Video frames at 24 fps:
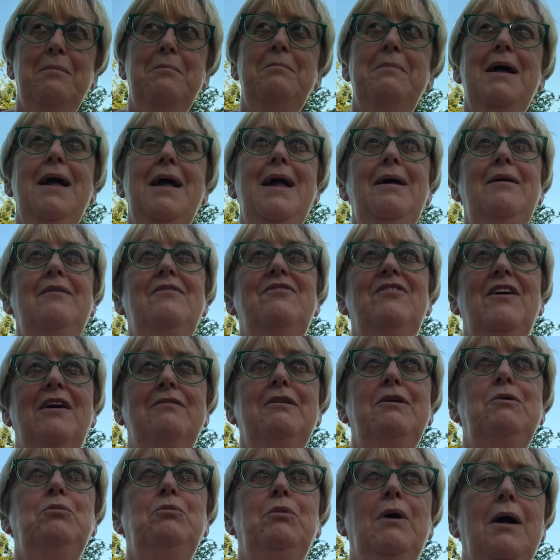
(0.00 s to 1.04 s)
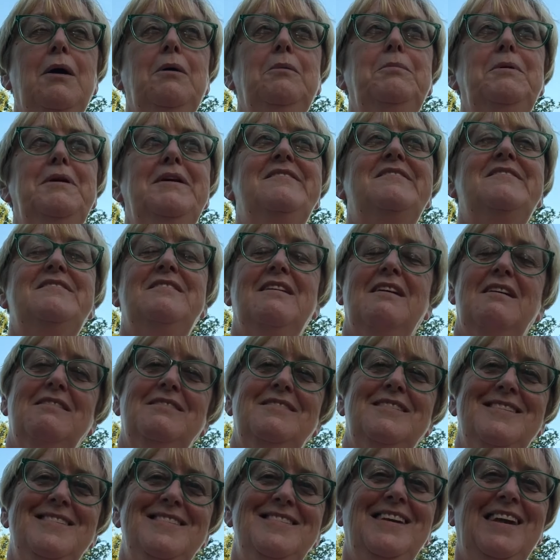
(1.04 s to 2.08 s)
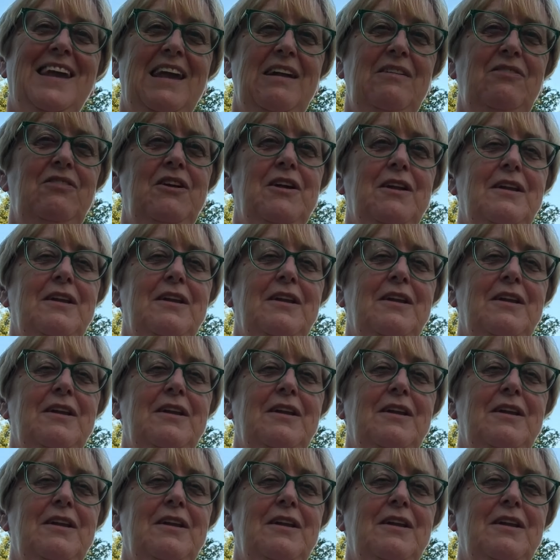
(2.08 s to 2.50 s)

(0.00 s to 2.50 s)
may very well be starting to give you